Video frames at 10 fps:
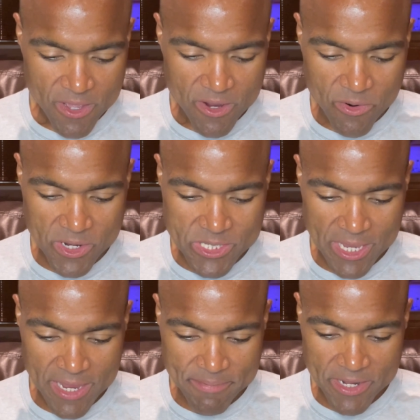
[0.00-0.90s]
According to
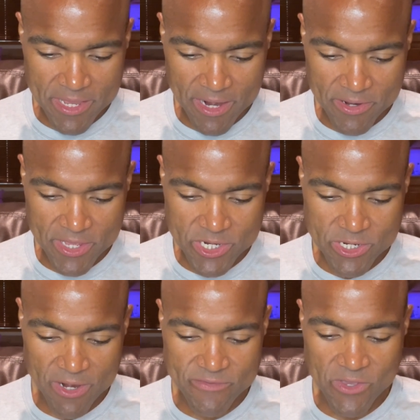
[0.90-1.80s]
Hampden County
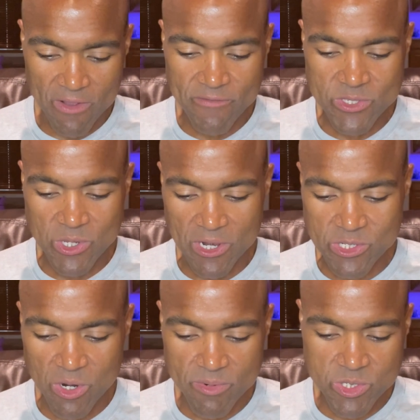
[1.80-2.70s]
Sheriff's Office on
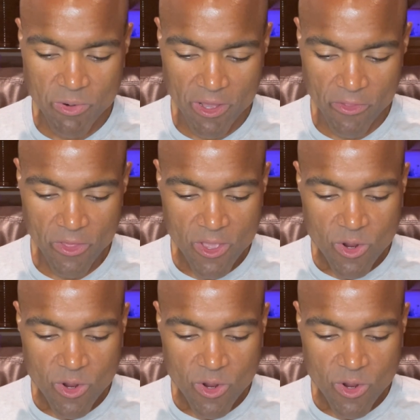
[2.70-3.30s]
October 12,